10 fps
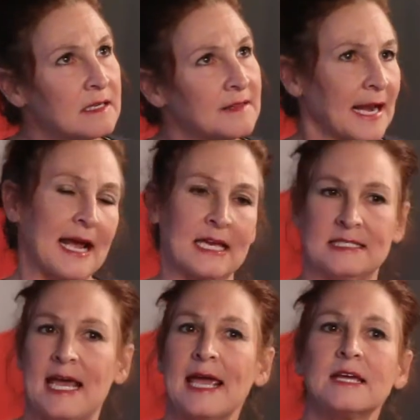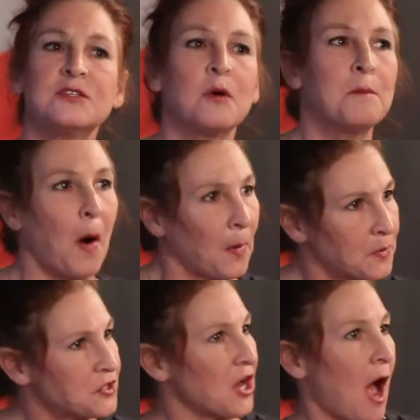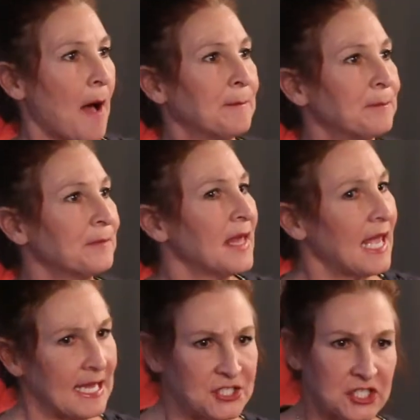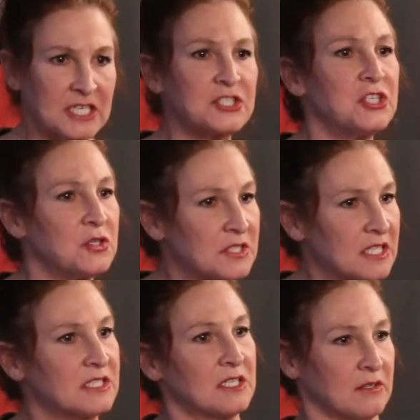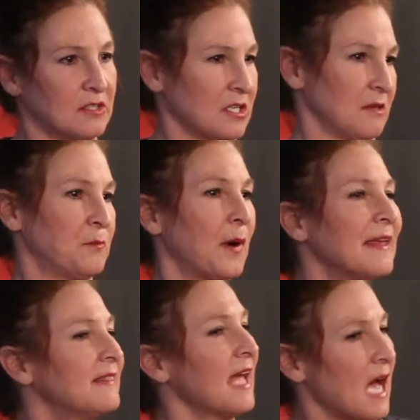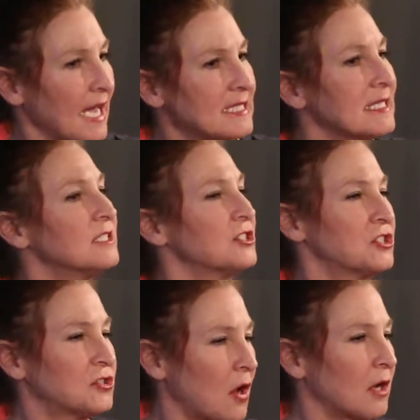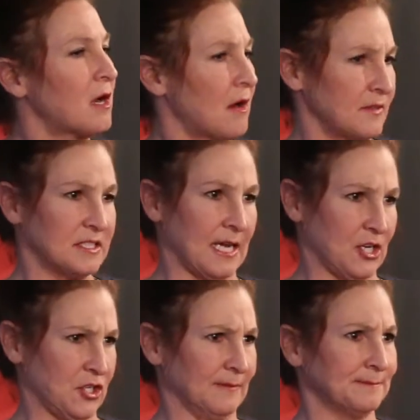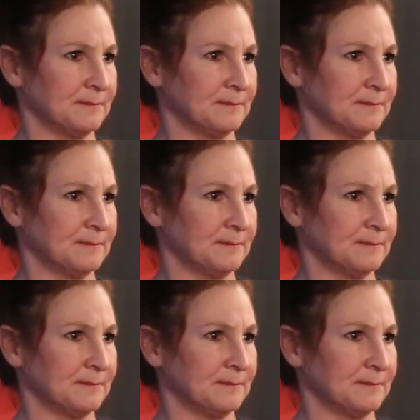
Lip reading: that I could take into a barber shop and just use it to break the ice and to start conversation.